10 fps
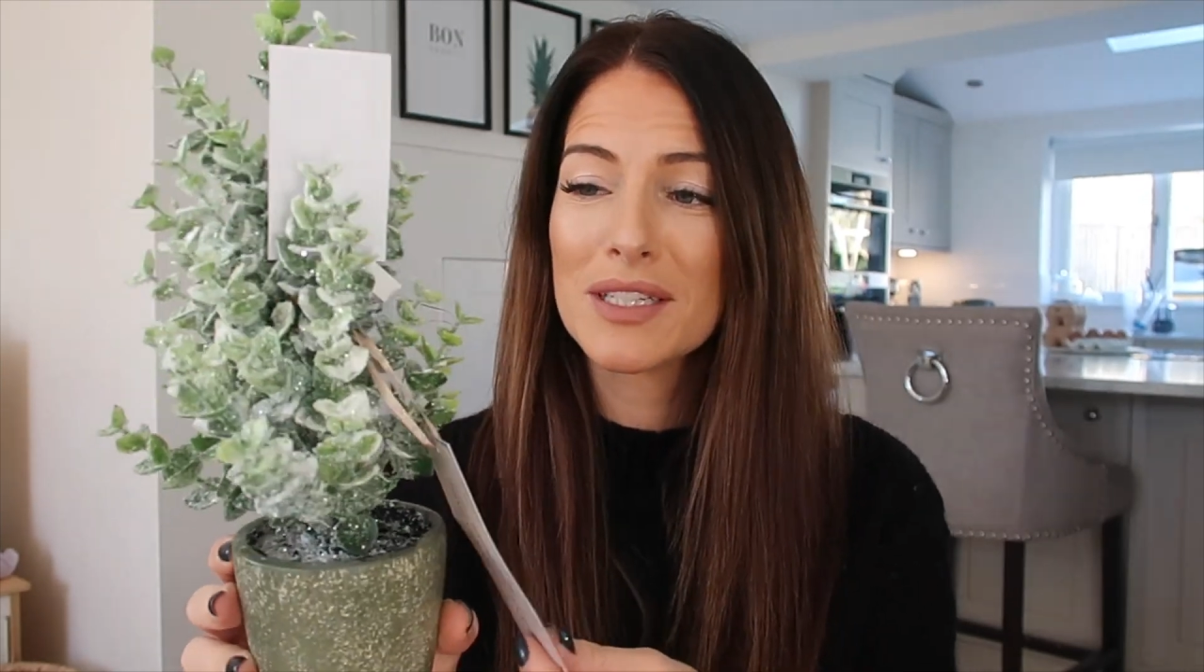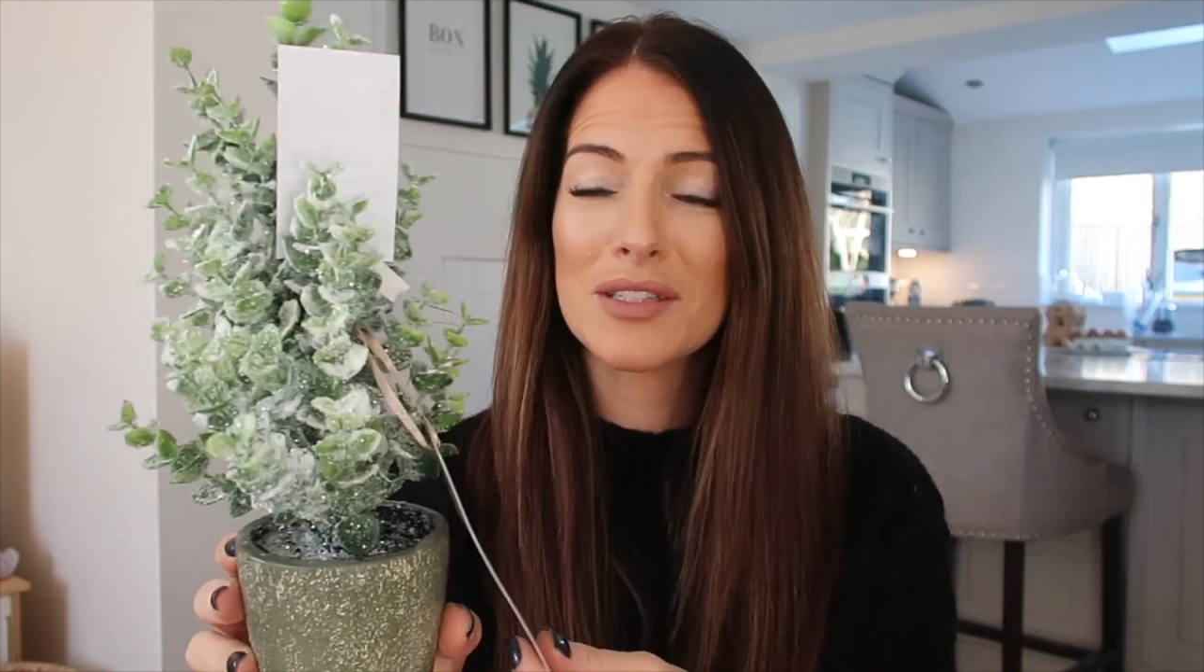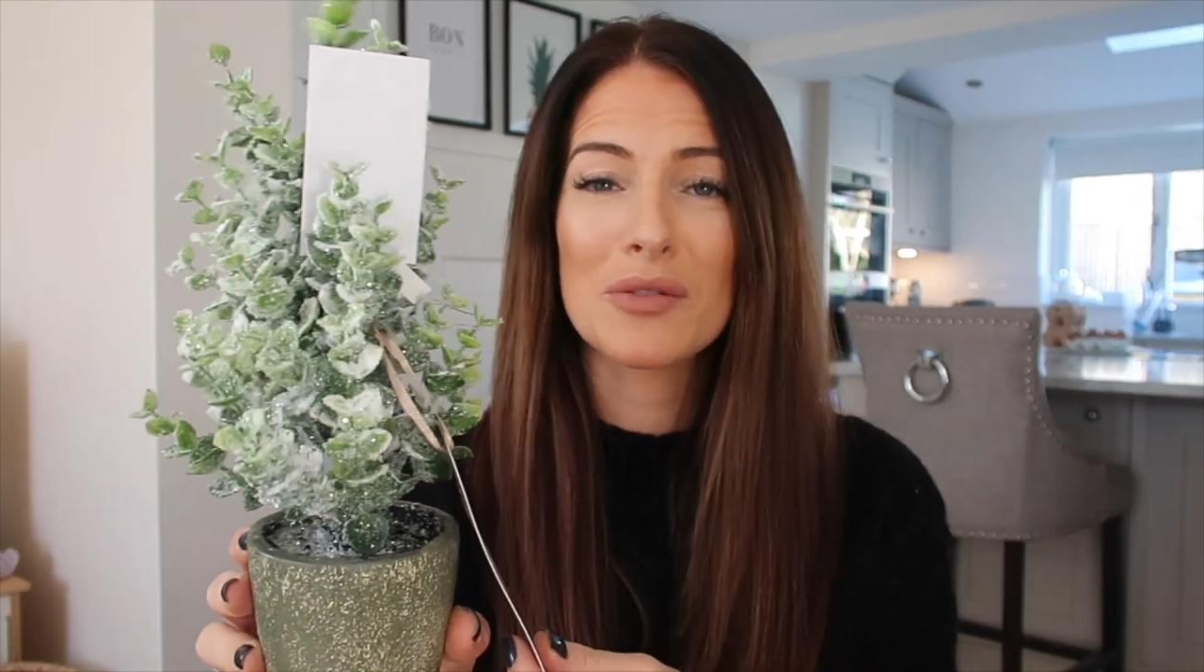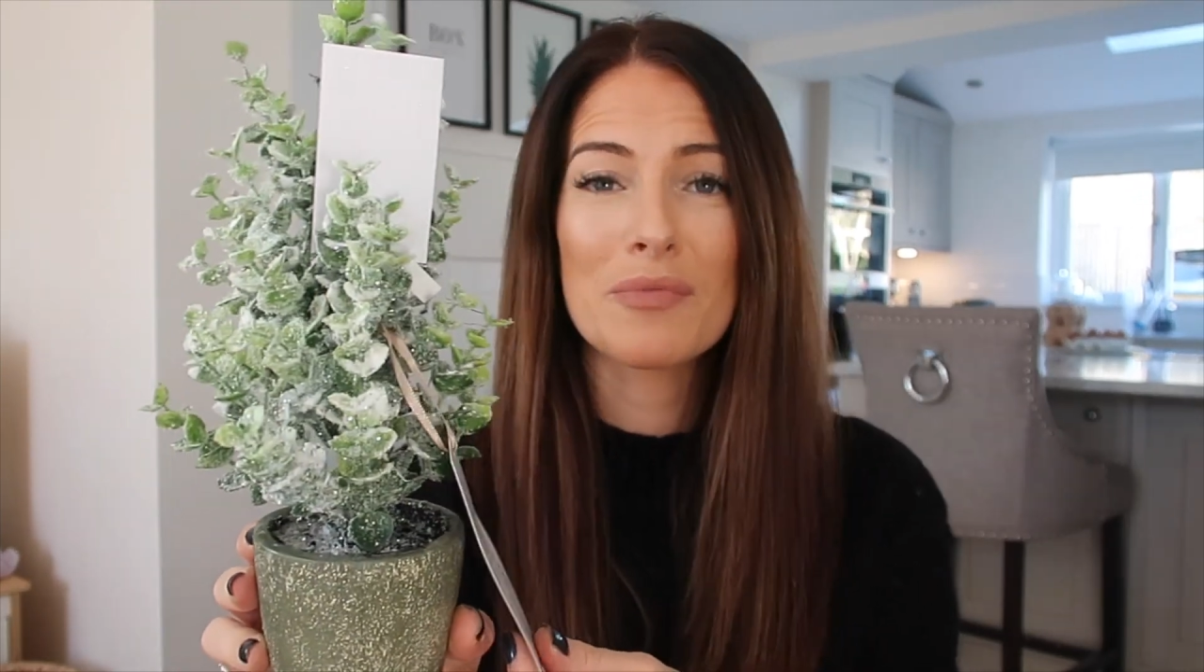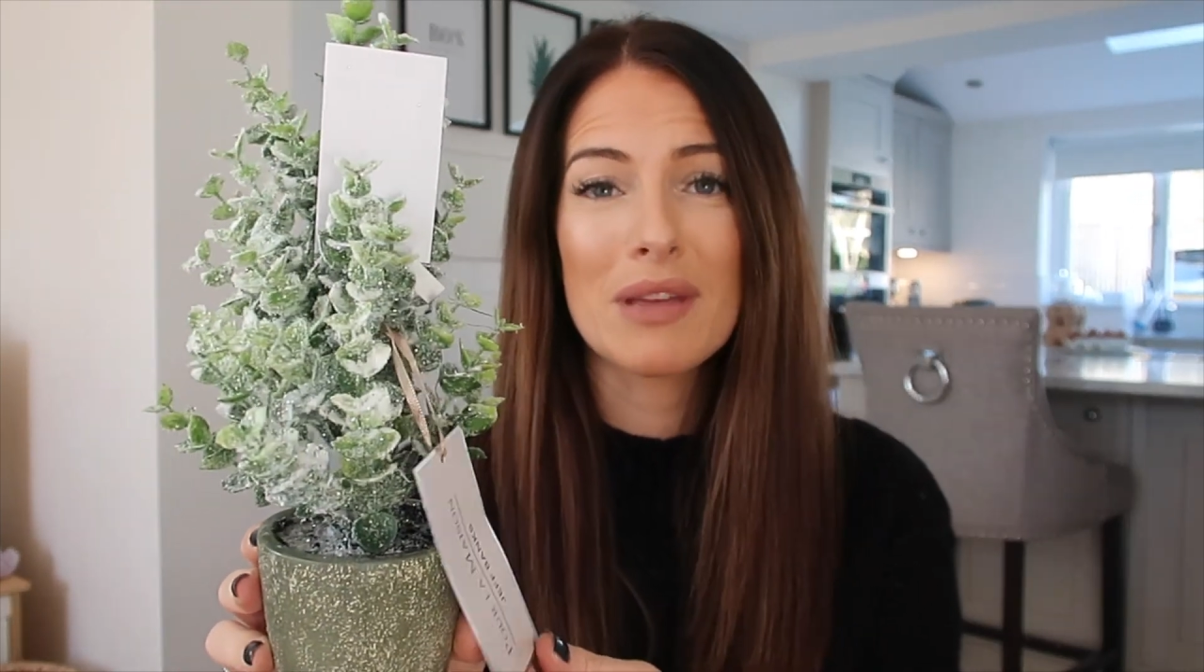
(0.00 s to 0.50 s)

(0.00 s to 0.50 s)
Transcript: little